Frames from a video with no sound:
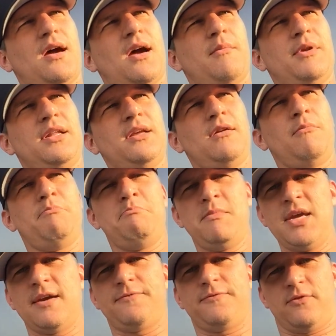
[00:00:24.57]
I'm a little
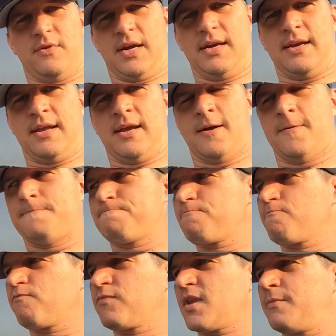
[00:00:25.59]
miffed right now
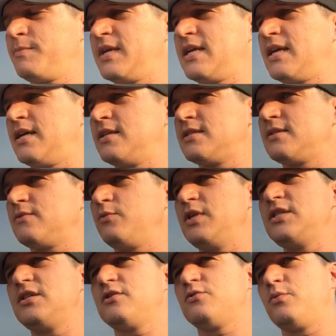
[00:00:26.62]
because
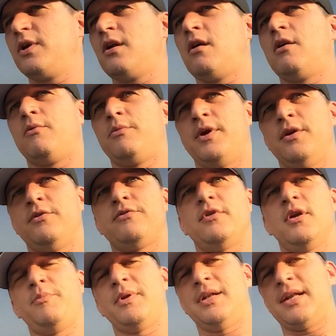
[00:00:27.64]
we just went on a road
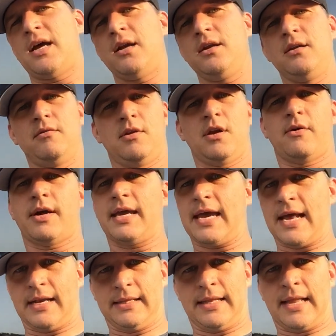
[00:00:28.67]
trip, and a lot of you know I
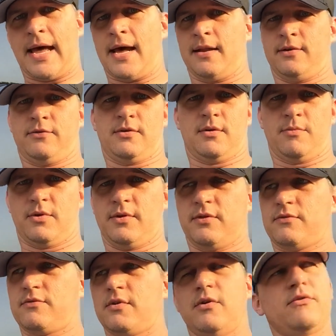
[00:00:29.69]
had a lot of trouble on
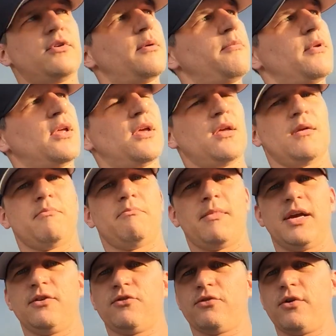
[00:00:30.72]
this road trip.
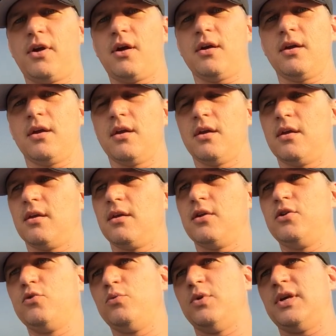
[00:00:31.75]
My truck,
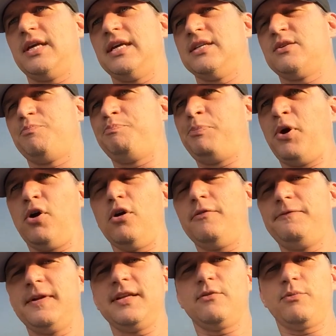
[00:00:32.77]
who is
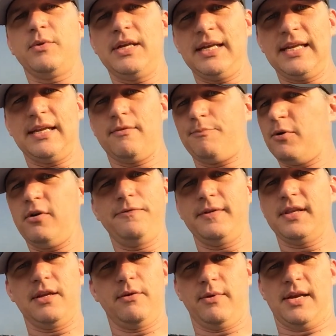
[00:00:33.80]
perfectly
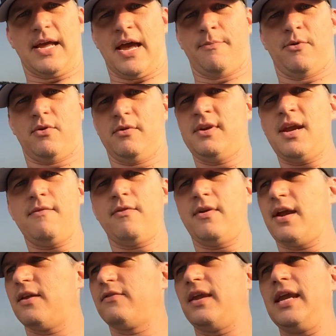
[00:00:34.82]
reliable, never
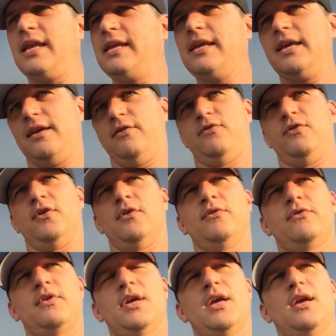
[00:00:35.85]
has any
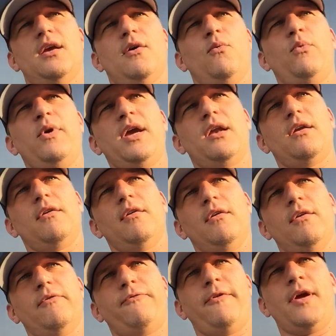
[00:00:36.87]
issues, went
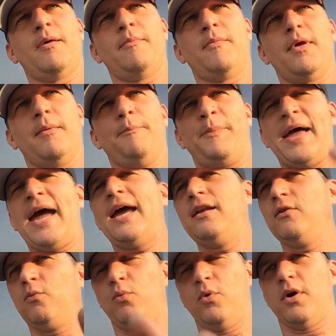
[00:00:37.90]
from
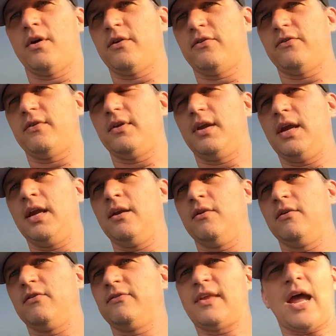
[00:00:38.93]
bad to worse
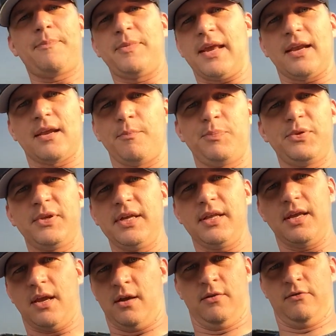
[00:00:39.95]
and stopped at
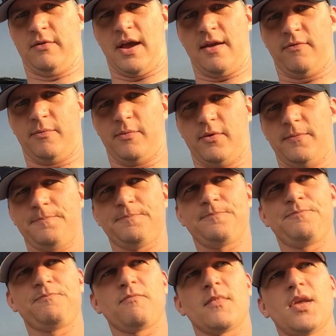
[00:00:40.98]
completely undrivable.
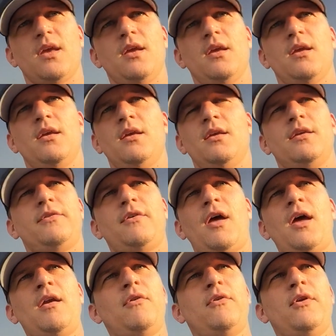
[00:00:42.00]
So
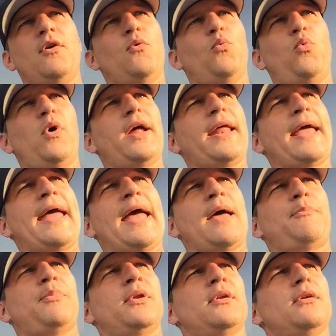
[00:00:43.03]
I don't know what
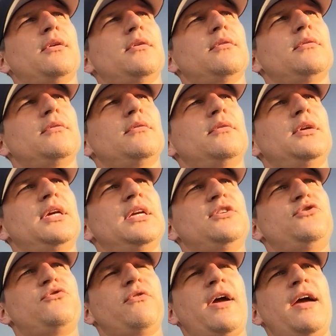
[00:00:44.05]
happened.
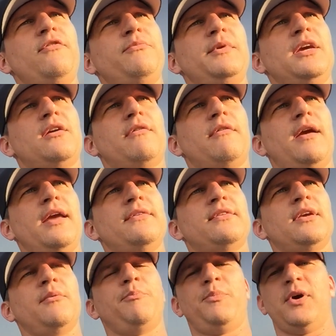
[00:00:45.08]
It drives me
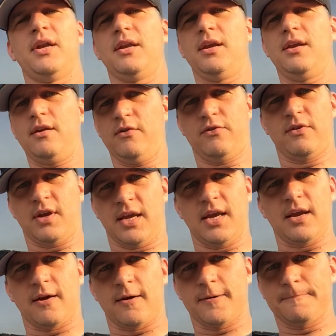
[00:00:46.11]
crazy, but here's the
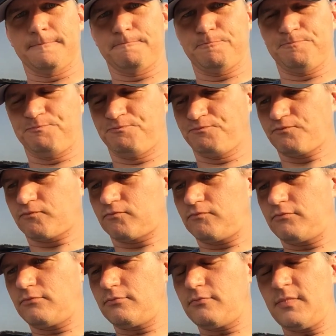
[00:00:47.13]
kicker.
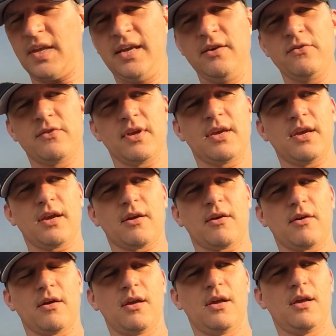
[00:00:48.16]
Here's the
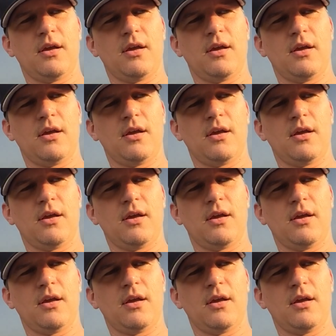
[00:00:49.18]
kicker.